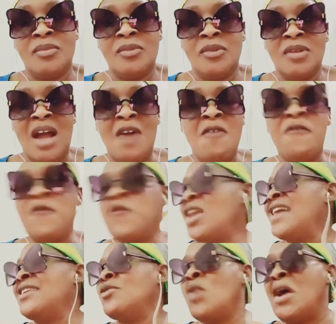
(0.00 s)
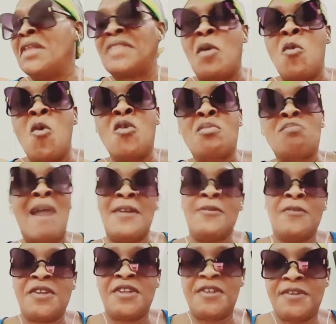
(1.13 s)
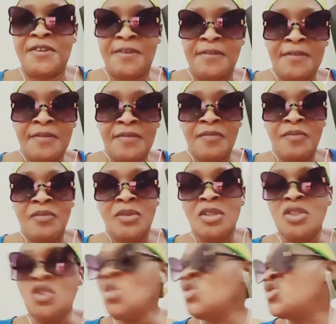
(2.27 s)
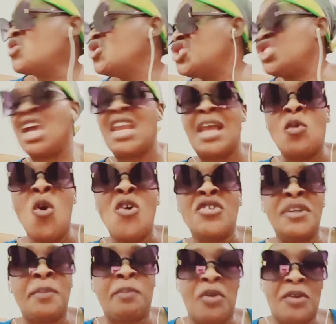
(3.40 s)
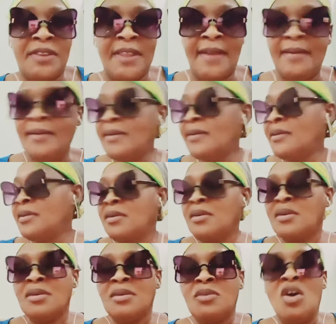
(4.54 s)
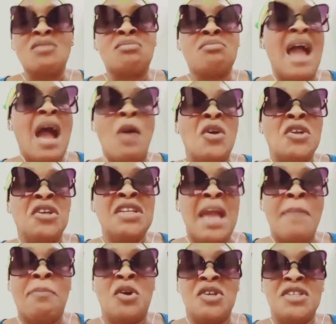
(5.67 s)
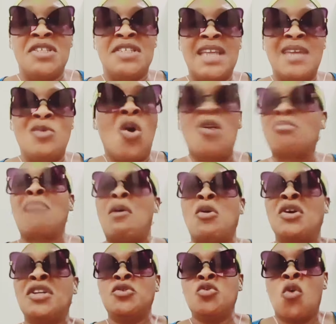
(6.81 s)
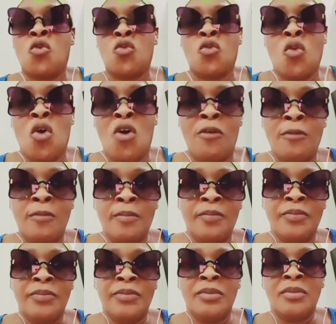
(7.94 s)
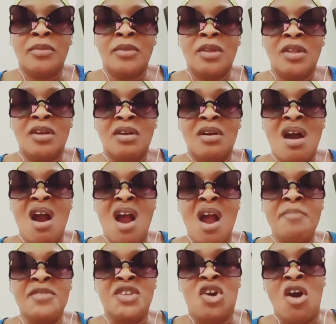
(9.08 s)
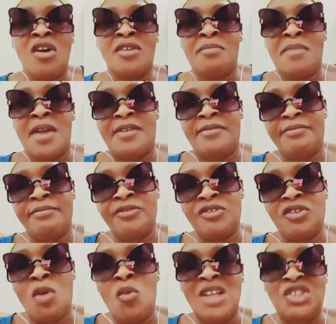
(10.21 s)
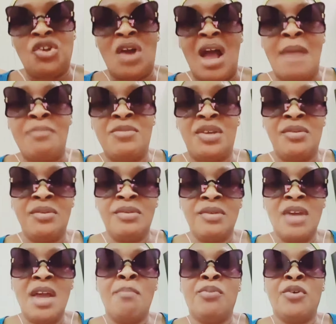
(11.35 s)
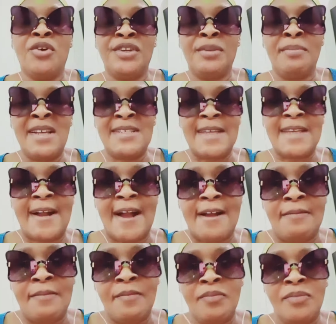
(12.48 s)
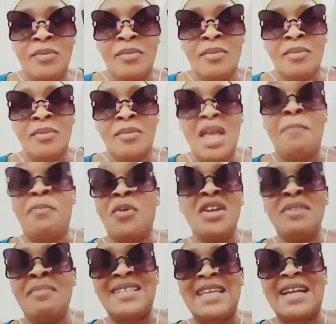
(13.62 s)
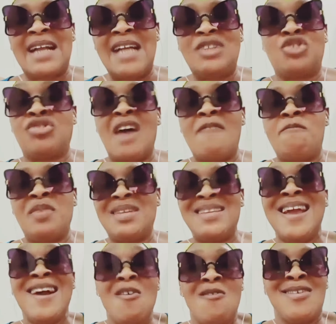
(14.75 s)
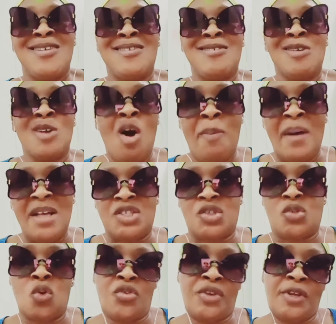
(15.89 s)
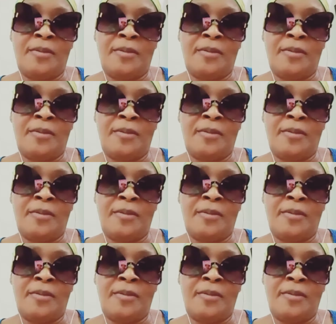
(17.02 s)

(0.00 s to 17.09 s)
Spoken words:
I won't fool anyone, I won't buy your kitty. News and shell and won't report it. Won't be on your nearby state, won't buy one in room. Armed gunmen, don't watch your army. Ebony massacre. Ebony massacre should have been global story.